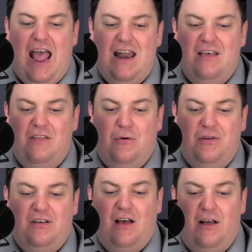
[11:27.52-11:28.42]
And there
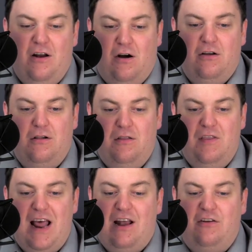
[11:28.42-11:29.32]
was an article
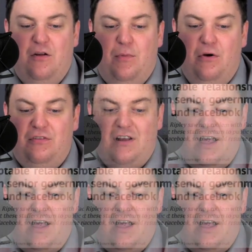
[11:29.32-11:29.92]
in the National Post